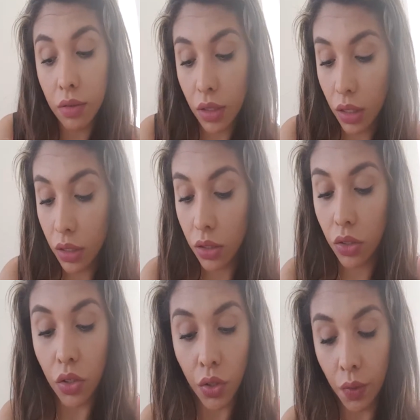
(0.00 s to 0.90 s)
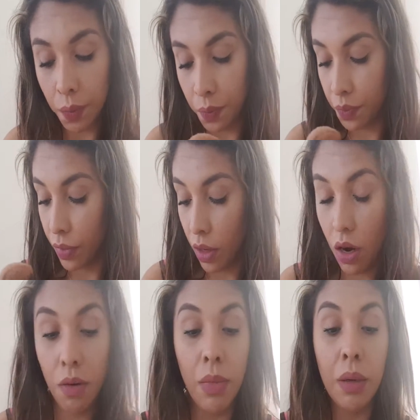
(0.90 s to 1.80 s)
These two
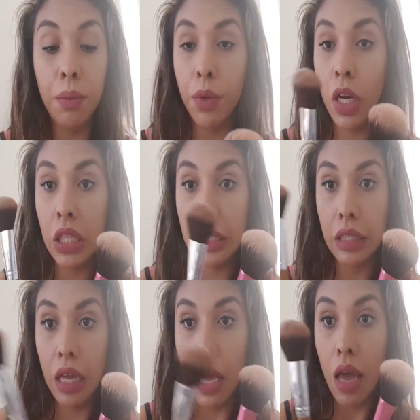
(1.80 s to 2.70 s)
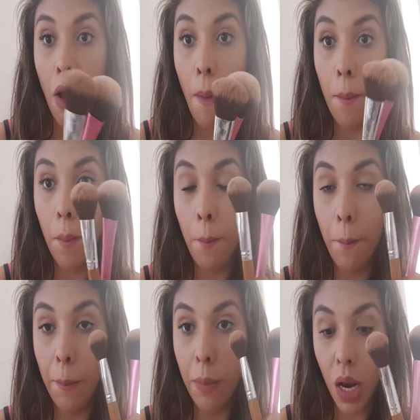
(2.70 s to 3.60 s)
are my bronze
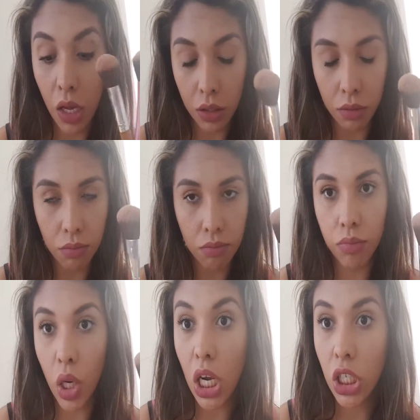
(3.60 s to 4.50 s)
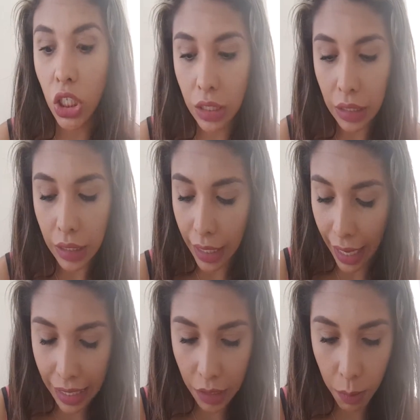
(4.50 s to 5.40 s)
brushes. I
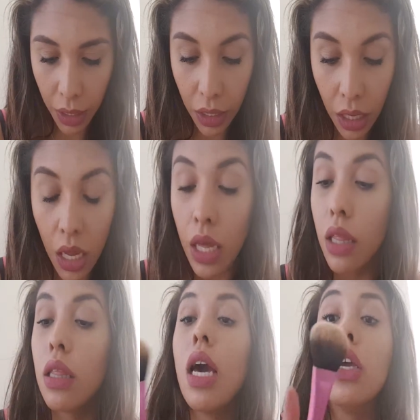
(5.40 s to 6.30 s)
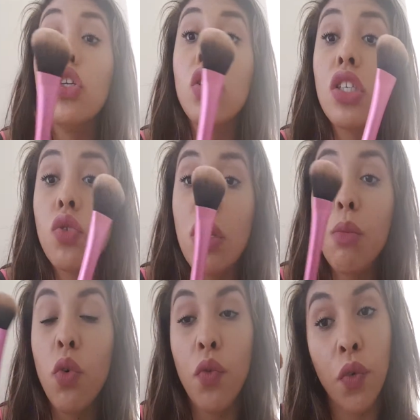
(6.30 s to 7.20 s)
can't speak. I use this one
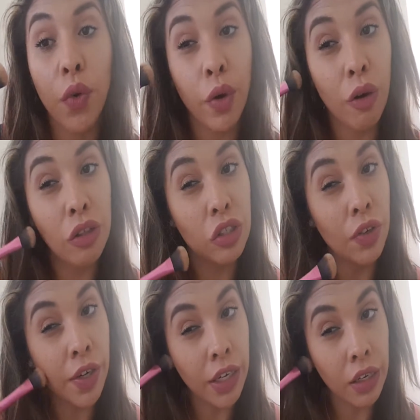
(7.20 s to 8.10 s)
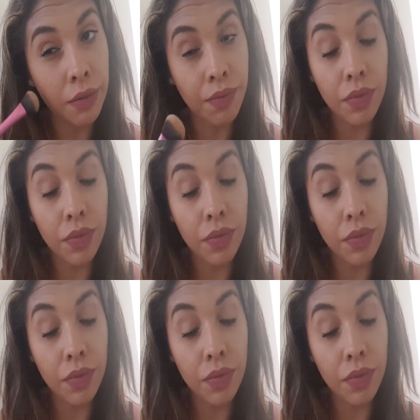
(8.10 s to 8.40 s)
more for contouring.